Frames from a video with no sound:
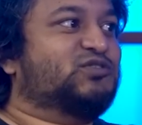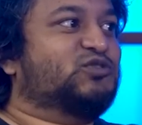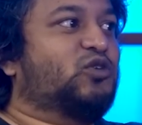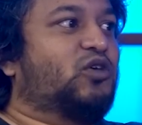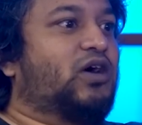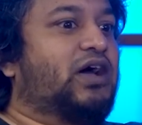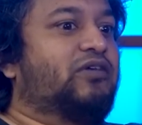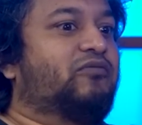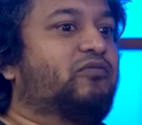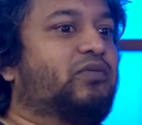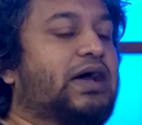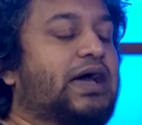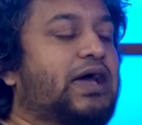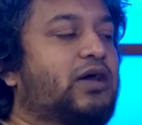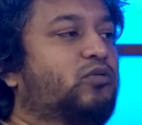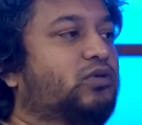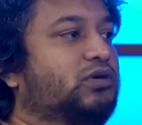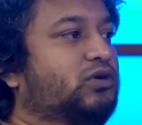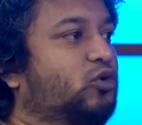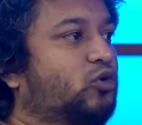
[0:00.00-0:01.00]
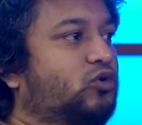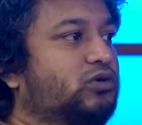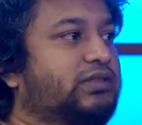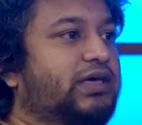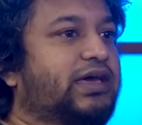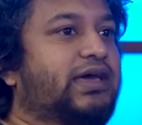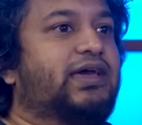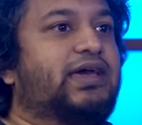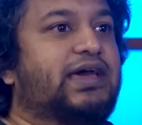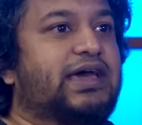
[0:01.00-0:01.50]
So I would go
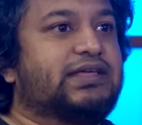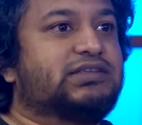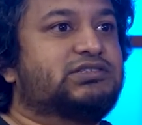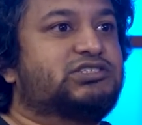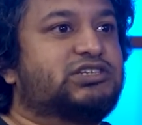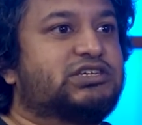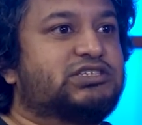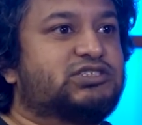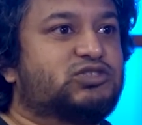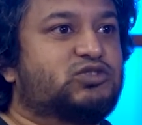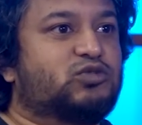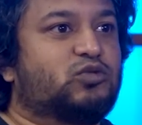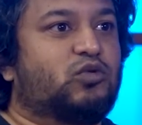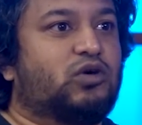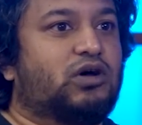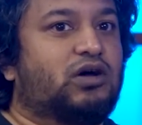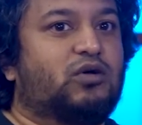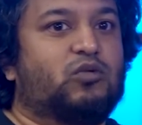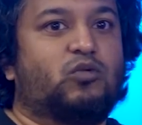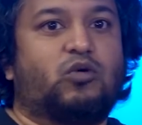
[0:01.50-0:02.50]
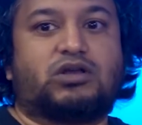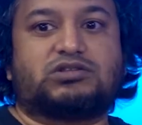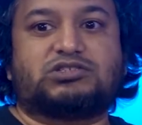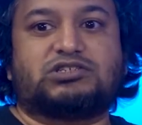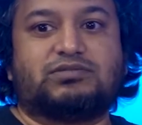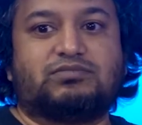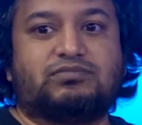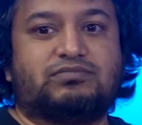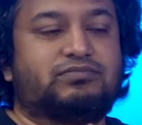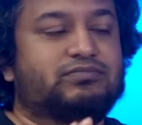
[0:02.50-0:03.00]
there and just watch
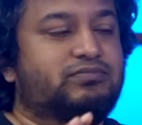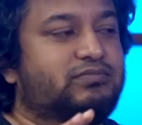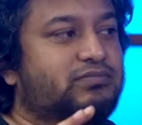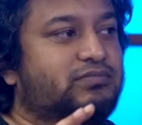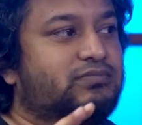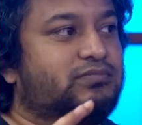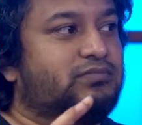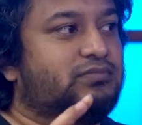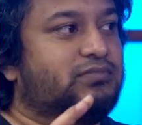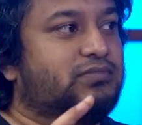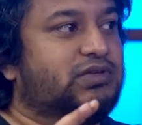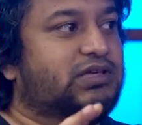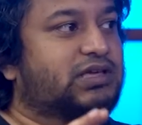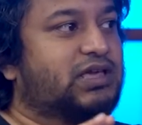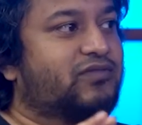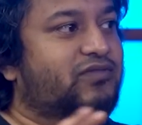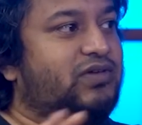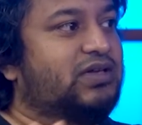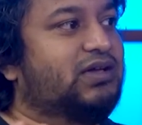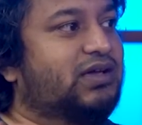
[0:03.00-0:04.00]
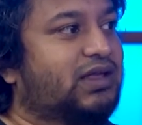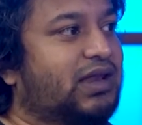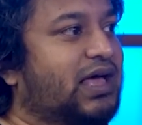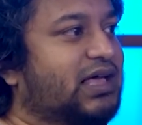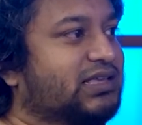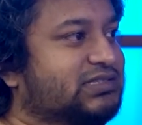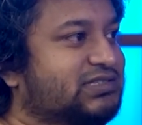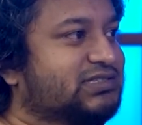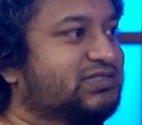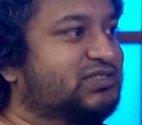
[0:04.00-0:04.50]
him giving
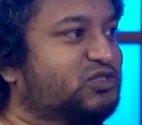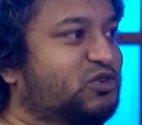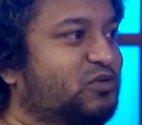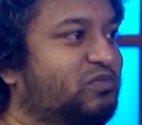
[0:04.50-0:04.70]
classes to